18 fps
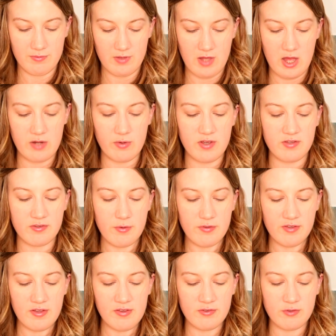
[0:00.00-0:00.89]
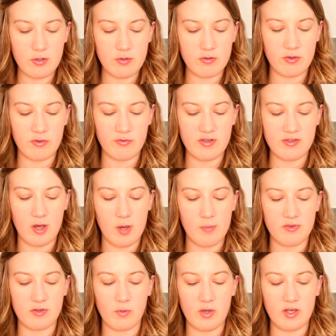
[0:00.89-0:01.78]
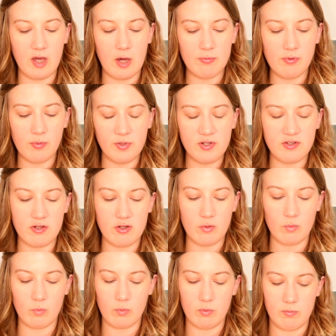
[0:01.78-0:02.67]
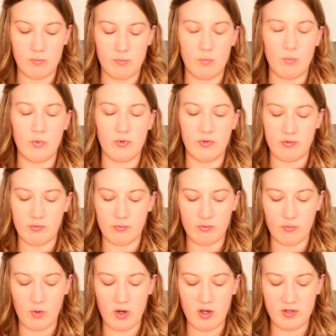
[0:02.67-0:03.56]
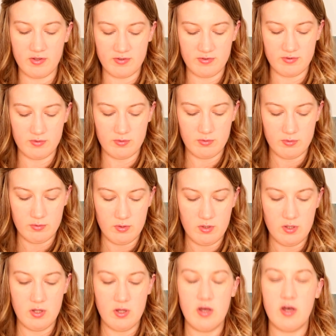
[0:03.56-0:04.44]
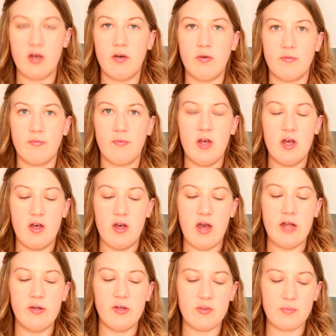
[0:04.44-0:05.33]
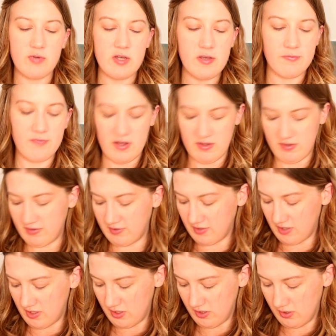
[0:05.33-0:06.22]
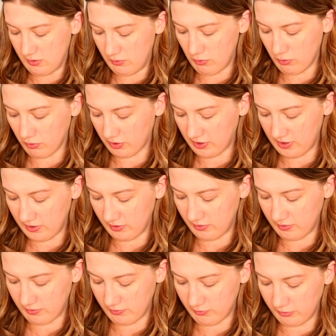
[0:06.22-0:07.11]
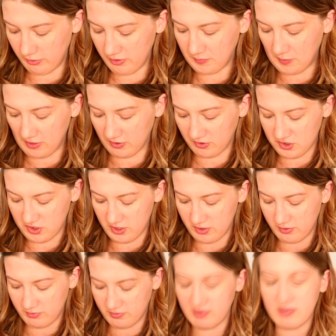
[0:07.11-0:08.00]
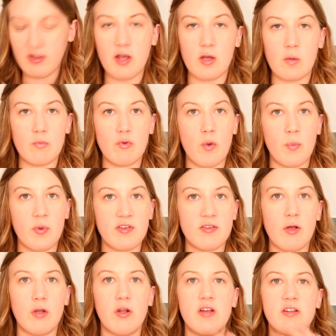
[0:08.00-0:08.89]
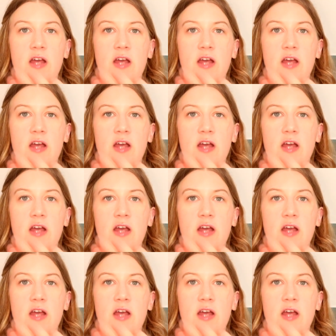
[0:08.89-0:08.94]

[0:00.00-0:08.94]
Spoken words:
Anyway, so it says 2 to 3 times a week. I'll probably do once or twice. And it's pretty fancy looking, nice packaging because it's like proper solid.